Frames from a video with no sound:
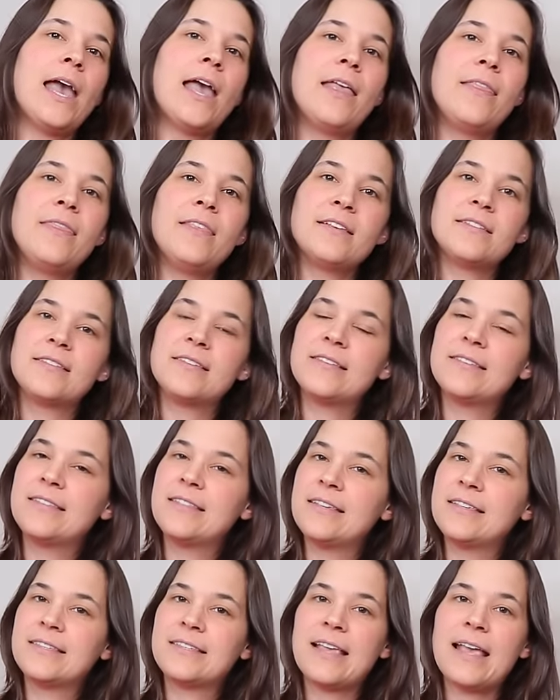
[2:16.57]
And this is
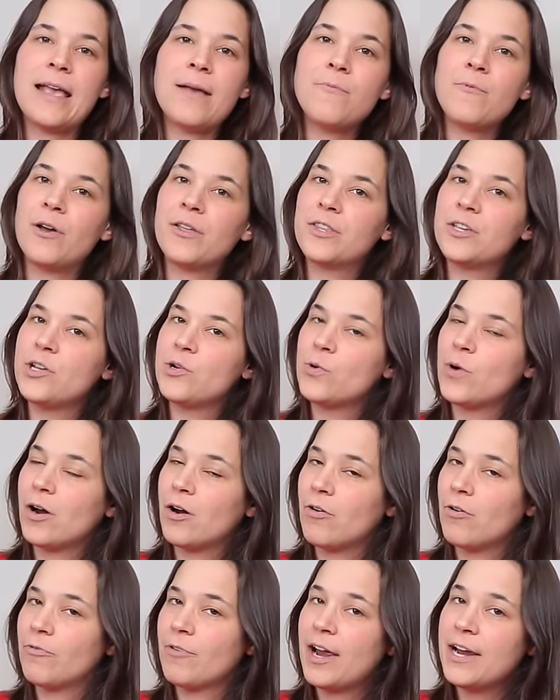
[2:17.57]
the same whether you
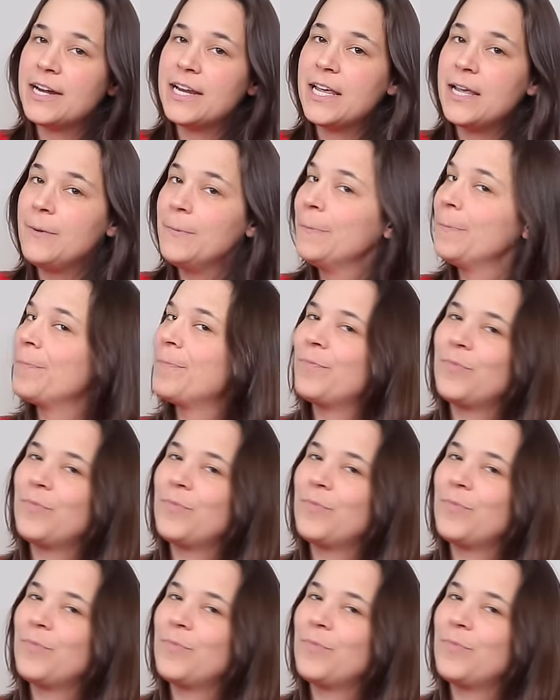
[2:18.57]
are a righty